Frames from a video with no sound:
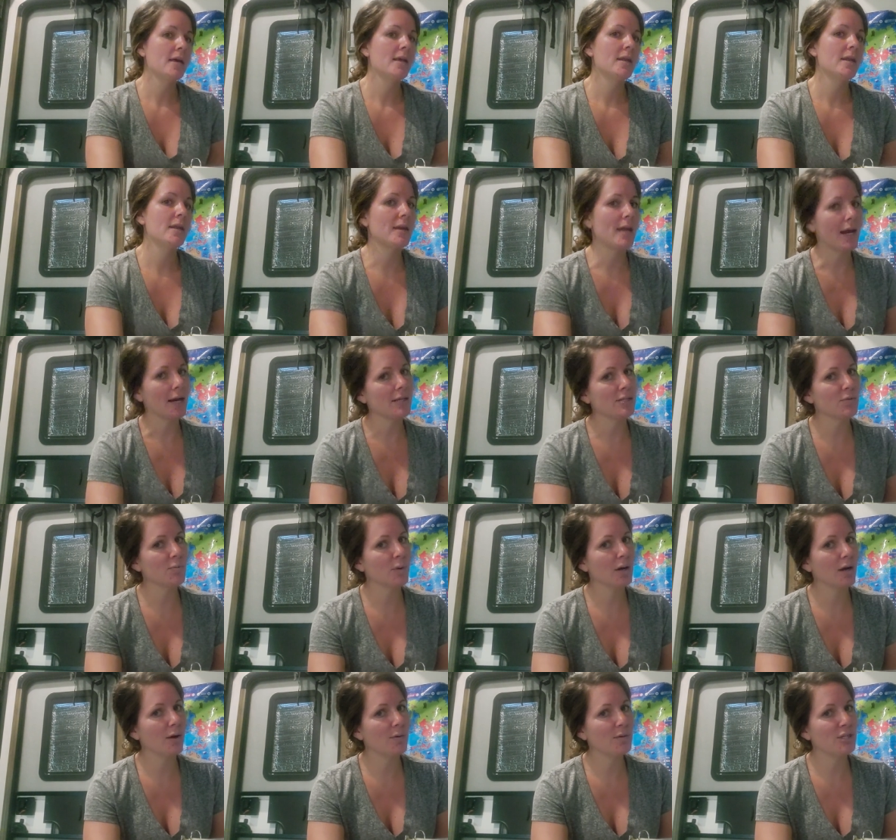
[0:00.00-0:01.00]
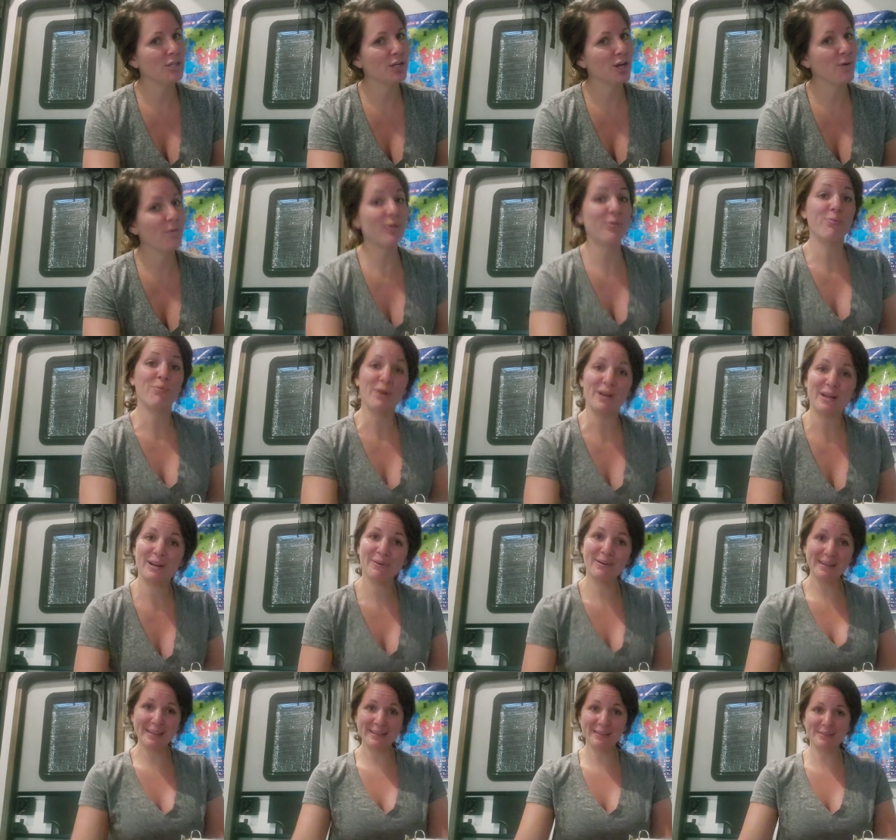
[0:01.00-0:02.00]
Next, we're going to go with what
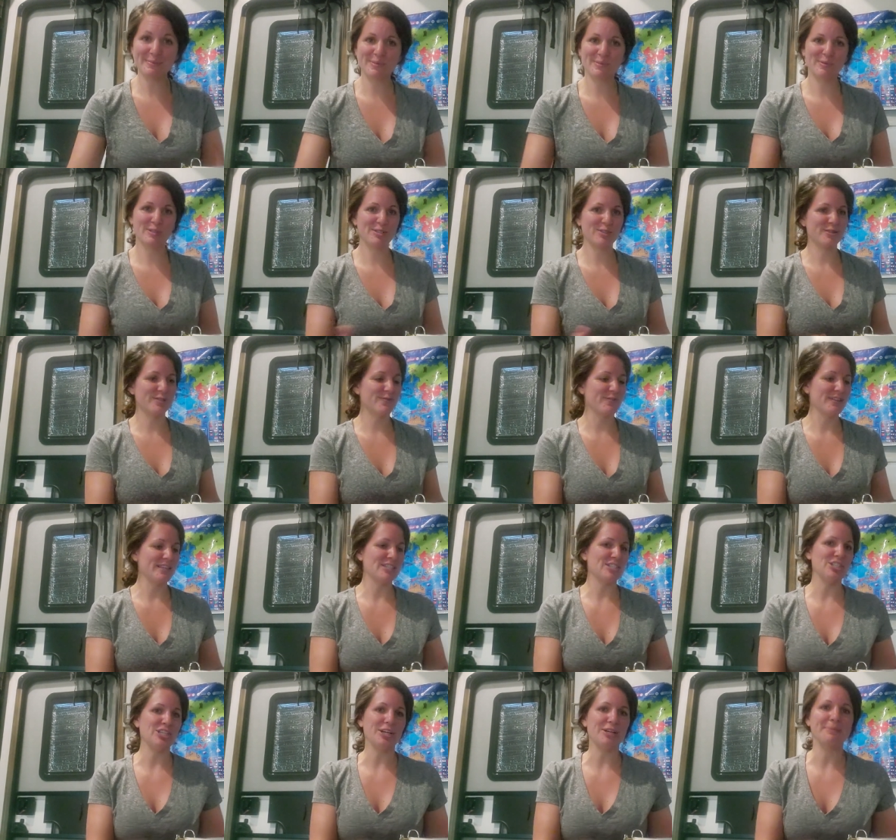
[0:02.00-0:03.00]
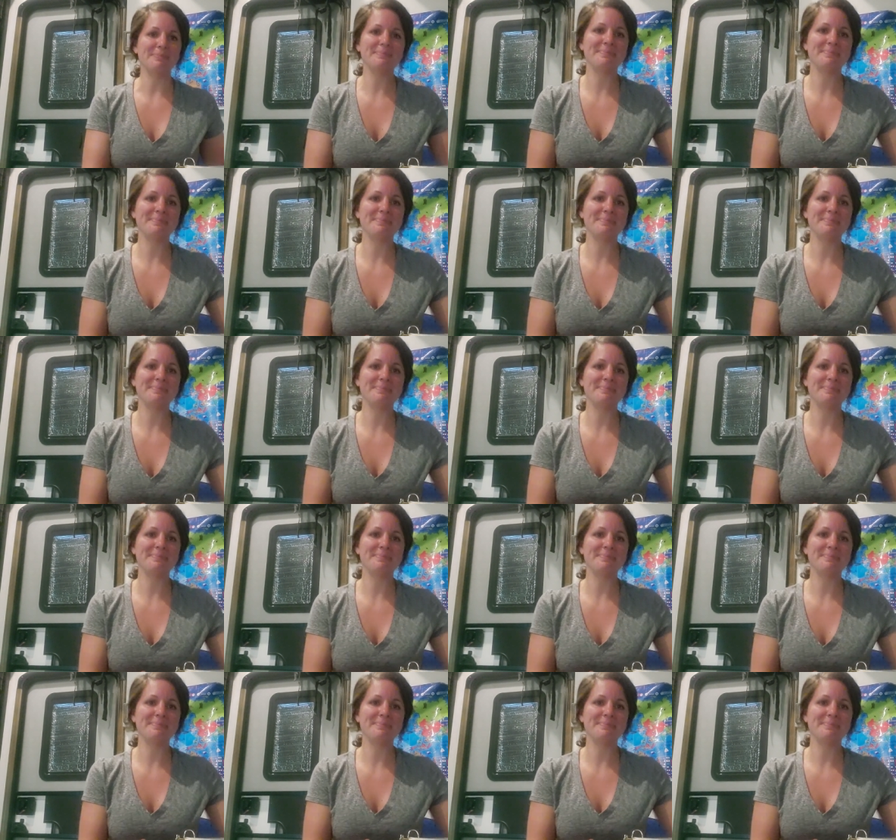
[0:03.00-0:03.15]
curriculums we chose for this year.